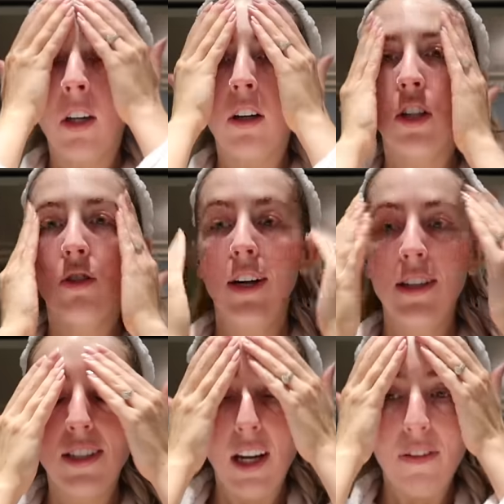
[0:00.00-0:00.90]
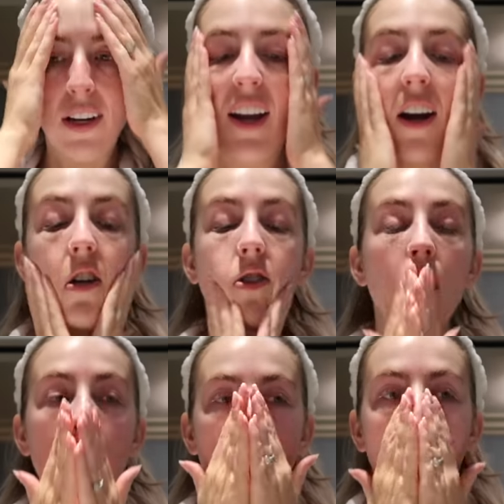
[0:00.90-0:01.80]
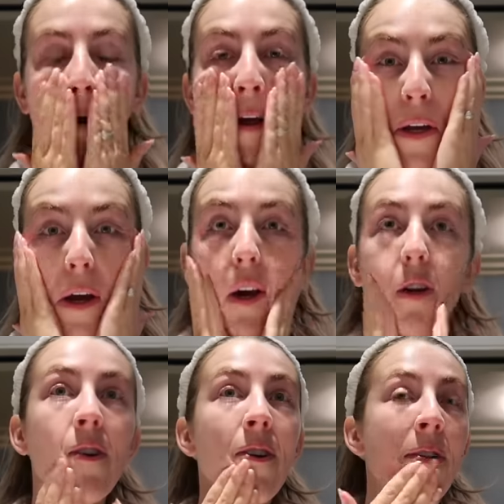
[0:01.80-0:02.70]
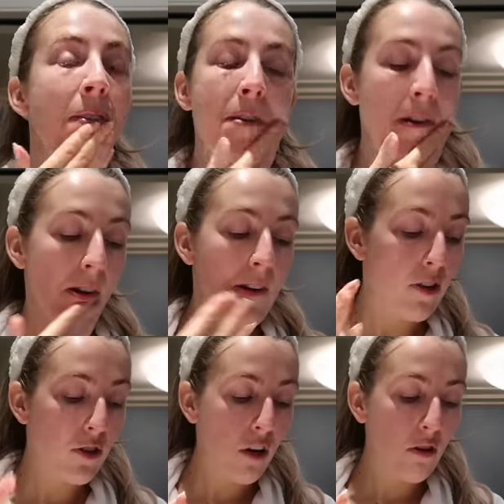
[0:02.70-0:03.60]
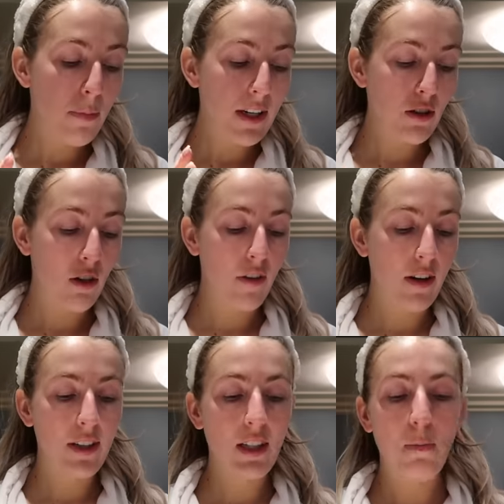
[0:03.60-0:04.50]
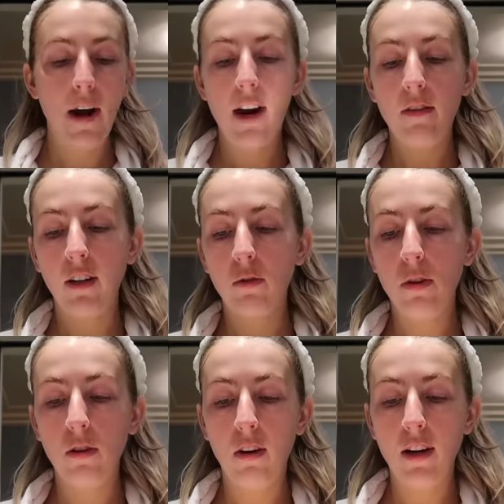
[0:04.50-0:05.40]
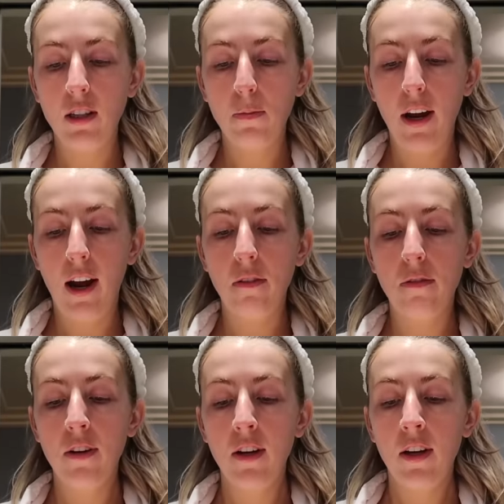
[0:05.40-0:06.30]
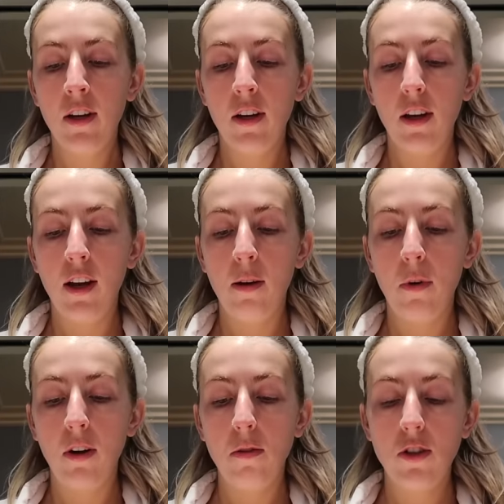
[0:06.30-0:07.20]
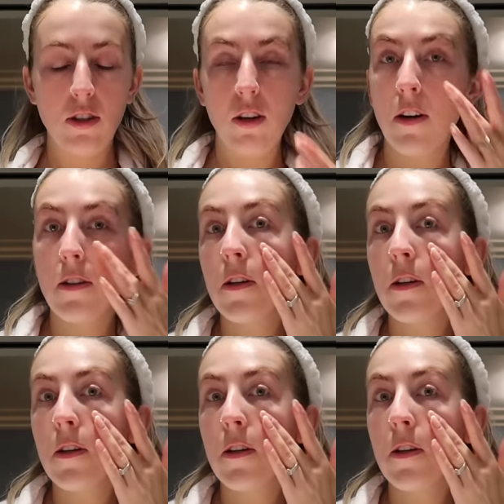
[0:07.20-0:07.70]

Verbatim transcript: hydrating. Definitely, I sort of quite go, like, don't be sort of, like, sparing with your SPF. Um, I always just like